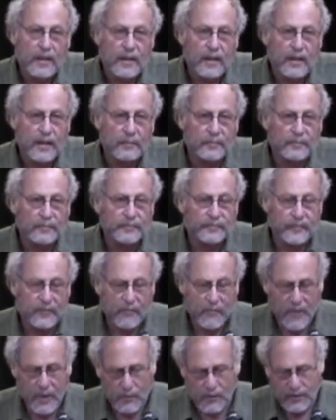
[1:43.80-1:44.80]
um,
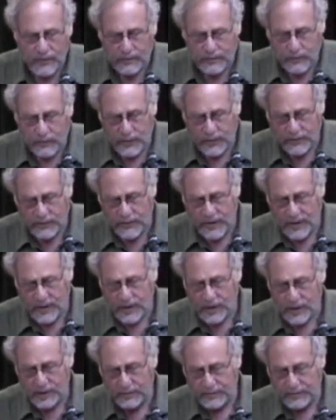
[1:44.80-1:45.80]
with with
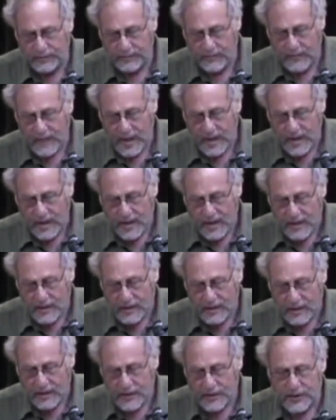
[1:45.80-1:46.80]
Neil,
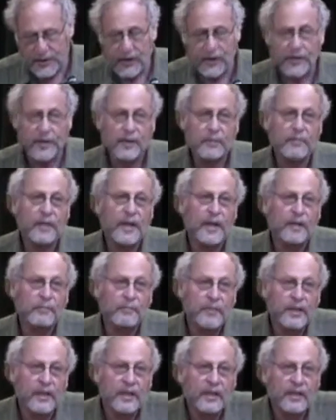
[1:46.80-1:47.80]
Neil was talking
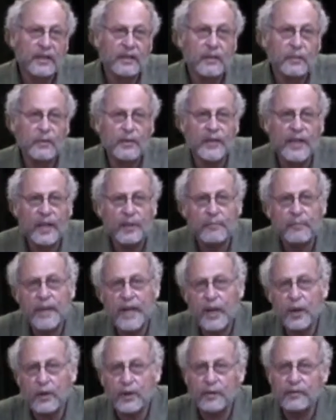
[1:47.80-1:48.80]
about being without
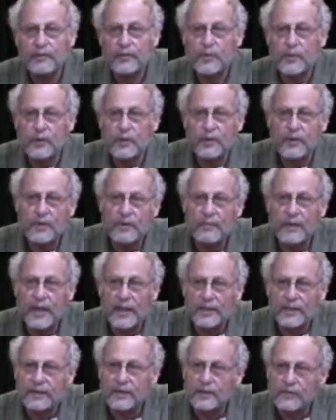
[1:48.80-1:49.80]
power for
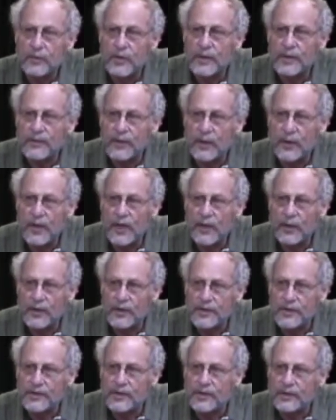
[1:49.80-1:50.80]
about 24
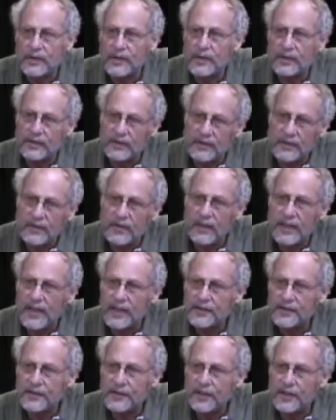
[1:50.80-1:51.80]
hours during the
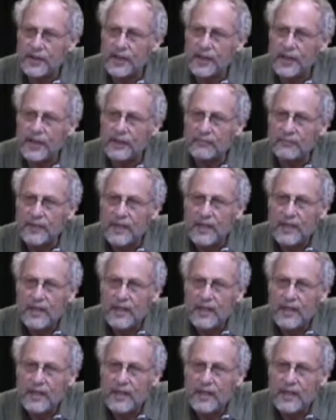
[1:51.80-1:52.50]
last hurricane,